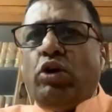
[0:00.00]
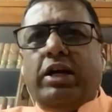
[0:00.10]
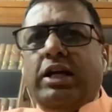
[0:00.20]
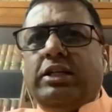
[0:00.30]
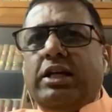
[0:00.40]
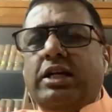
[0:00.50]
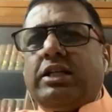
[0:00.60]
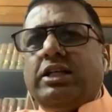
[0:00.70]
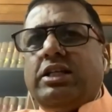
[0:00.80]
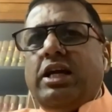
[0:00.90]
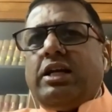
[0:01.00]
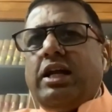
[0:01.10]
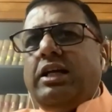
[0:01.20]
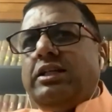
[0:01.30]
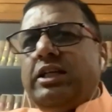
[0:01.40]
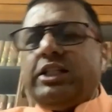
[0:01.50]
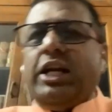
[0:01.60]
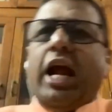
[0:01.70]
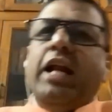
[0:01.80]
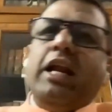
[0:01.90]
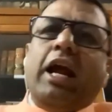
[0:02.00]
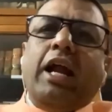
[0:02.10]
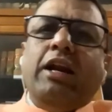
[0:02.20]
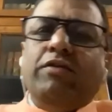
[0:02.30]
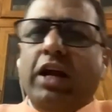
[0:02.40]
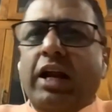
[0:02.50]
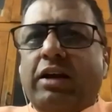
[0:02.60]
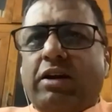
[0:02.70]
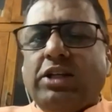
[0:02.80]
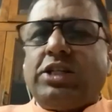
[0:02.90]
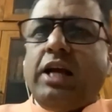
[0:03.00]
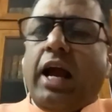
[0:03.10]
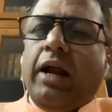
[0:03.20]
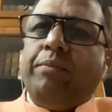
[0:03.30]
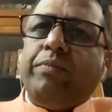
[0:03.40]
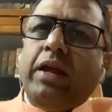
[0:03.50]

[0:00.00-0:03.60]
though it doesn't discuss that section 88 of the Trust Act,